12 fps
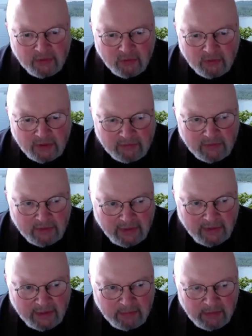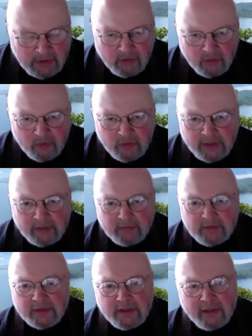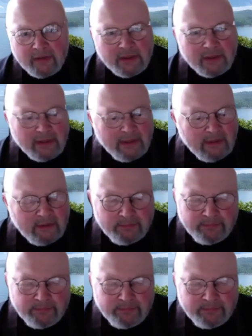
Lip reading: You don't have to name it. You don't have to calculate it.